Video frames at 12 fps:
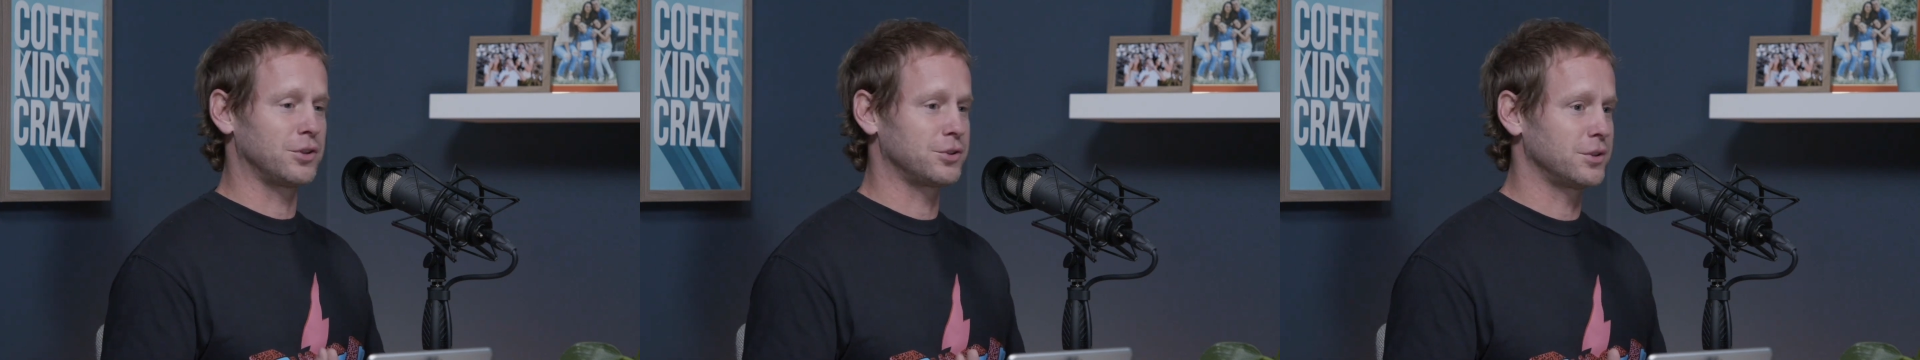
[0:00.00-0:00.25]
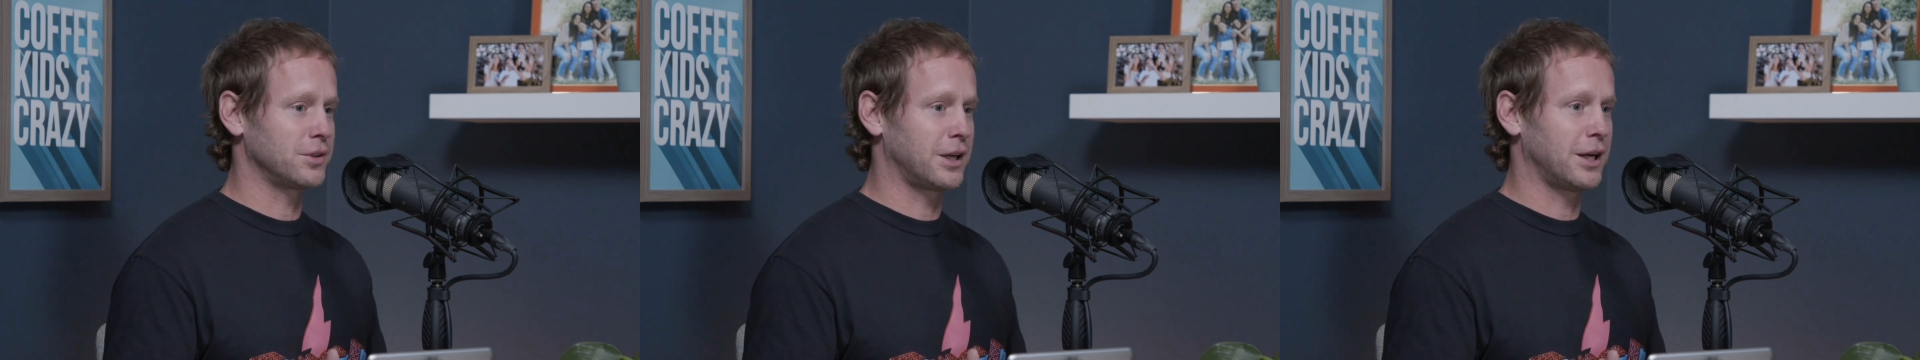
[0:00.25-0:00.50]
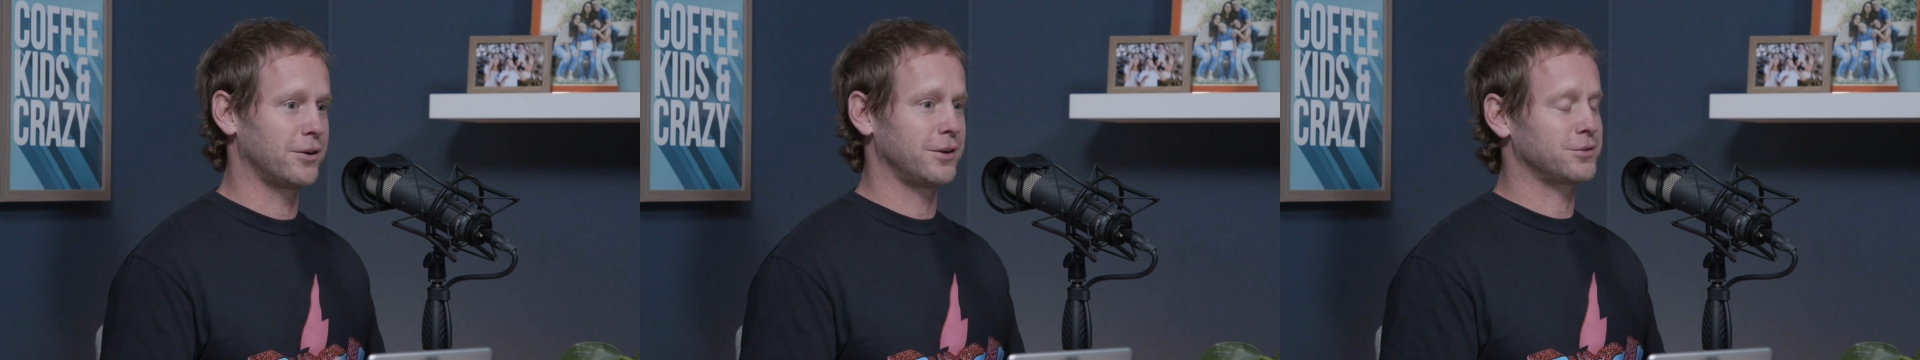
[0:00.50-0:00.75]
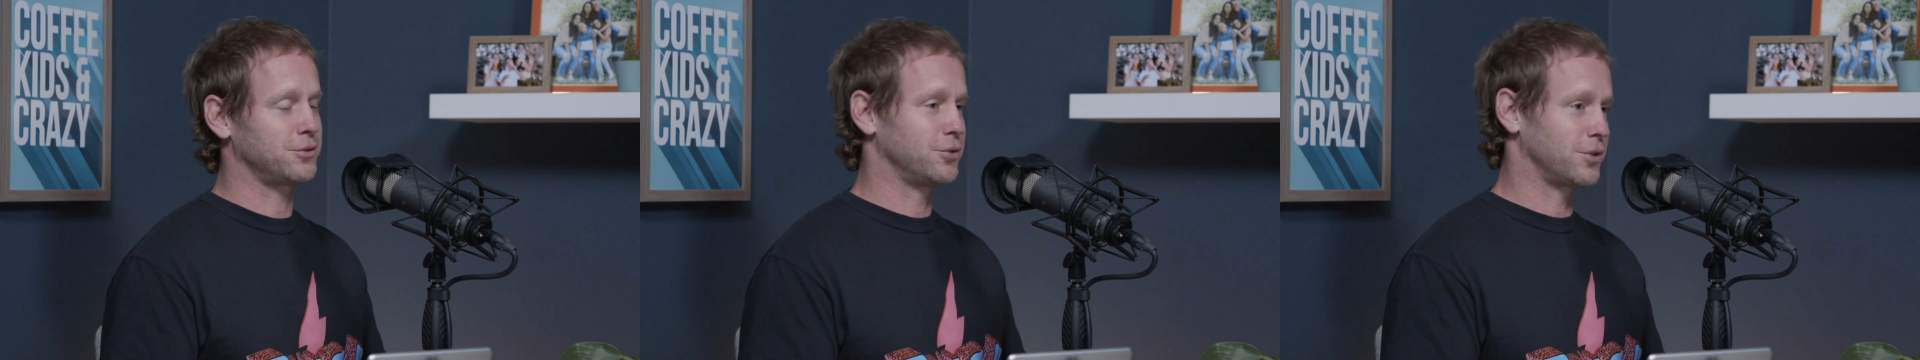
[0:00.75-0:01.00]
You shouldn't carry a
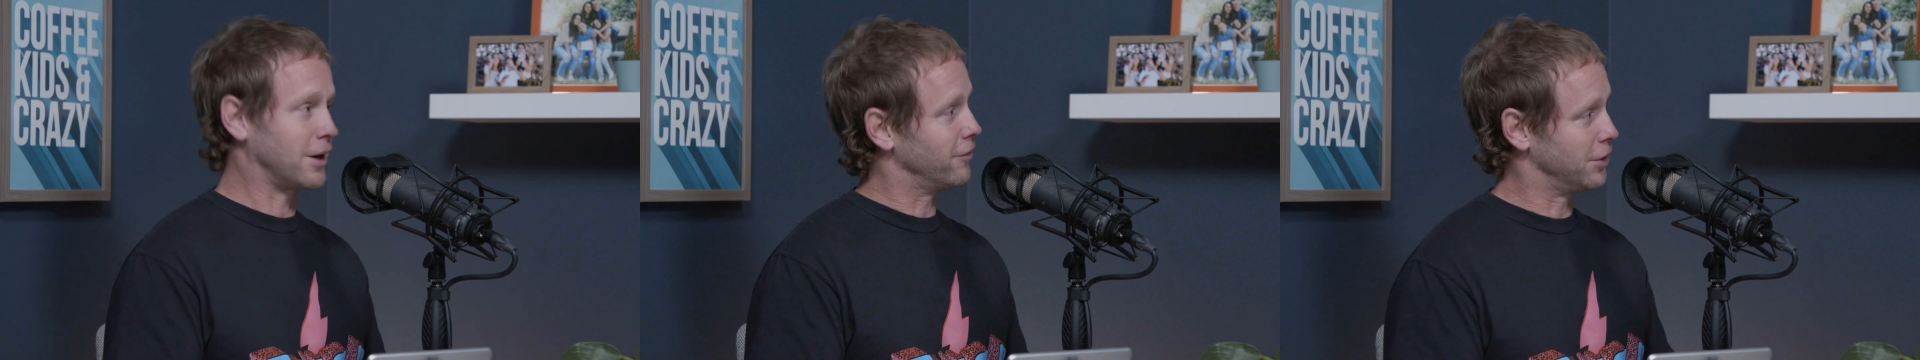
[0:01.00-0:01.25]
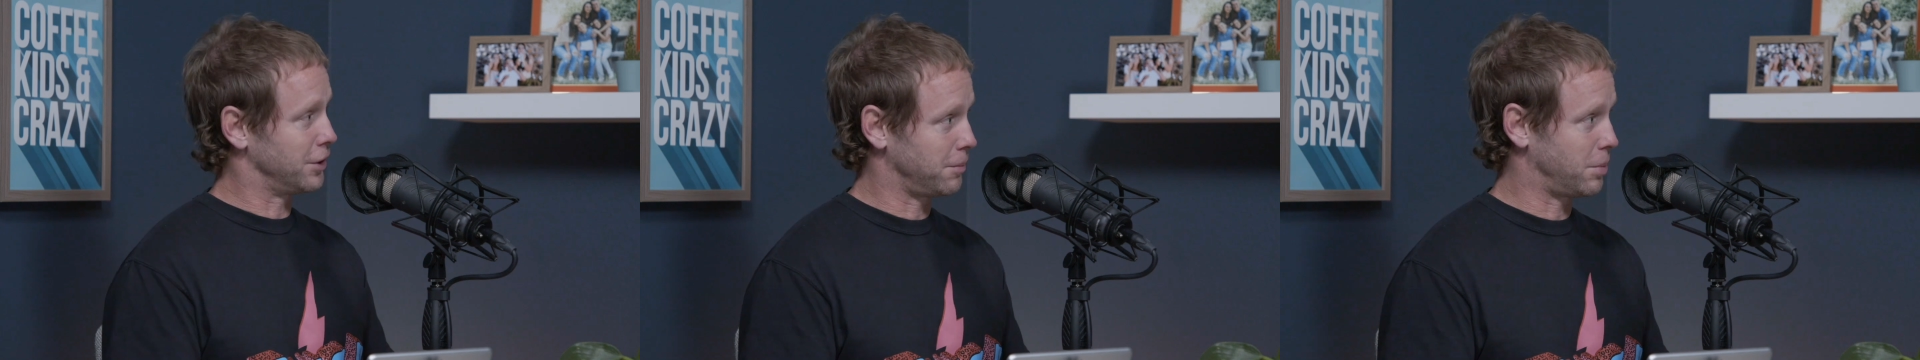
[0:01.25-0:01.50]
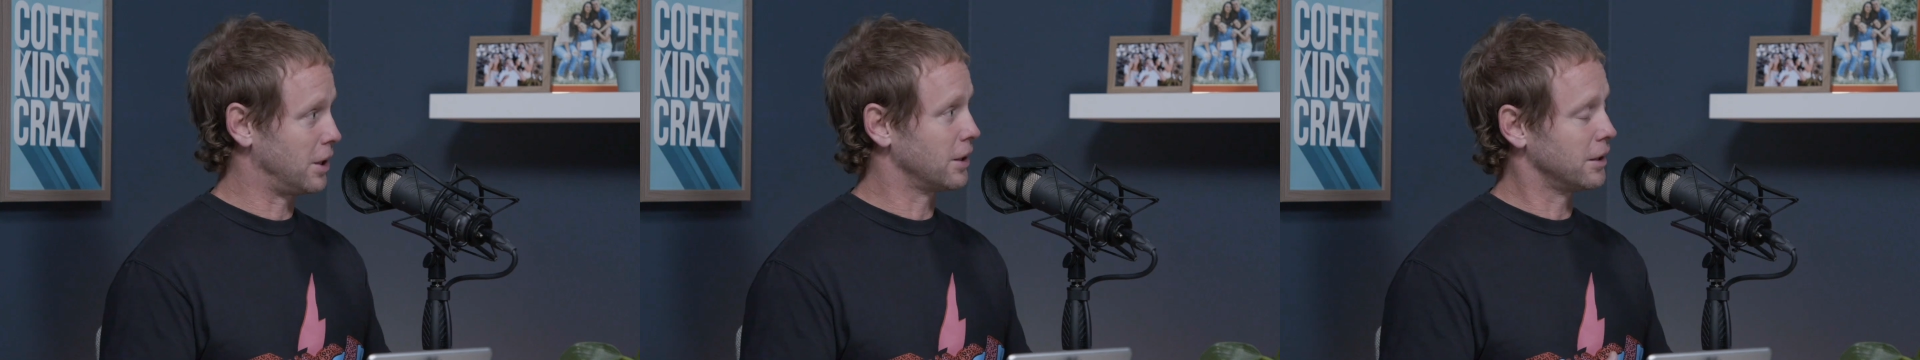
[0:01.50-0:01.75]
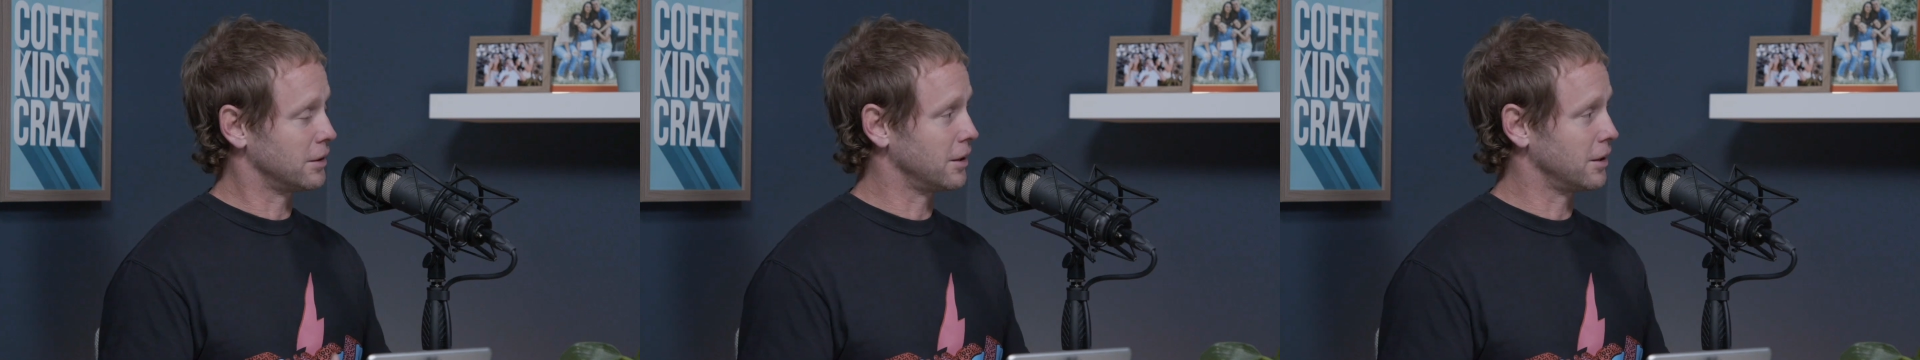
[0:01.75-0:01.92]
screwdriver in your pocket.